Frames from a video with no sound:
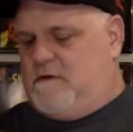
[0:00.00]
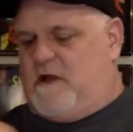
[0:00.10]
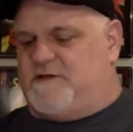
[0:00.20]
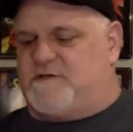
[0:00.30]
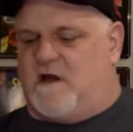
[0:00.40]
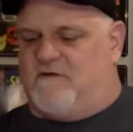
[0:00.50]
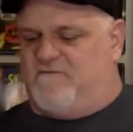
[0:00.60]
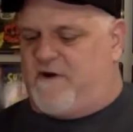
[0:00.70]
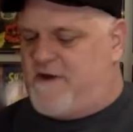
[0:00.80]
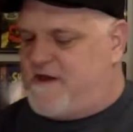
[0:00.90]
I saw in
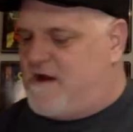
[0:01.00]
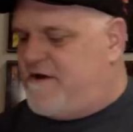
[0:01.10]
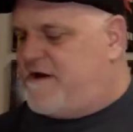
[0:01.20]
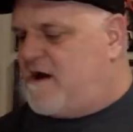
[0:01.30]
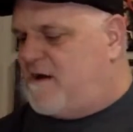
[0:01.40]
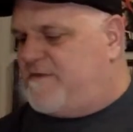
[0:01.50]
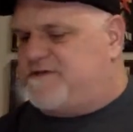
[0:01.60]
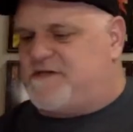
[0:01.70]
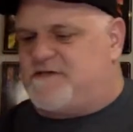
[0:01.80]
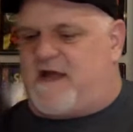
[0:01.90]
Very Gary Comics,
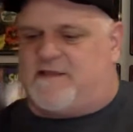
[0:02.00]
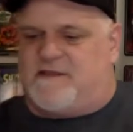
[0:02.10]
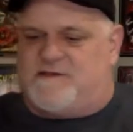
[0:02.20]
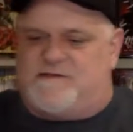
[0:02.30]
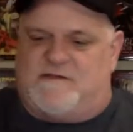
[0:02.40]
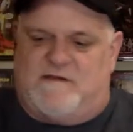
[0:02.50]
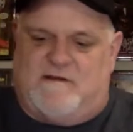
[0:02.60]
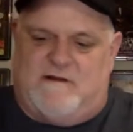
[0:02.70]
he's got this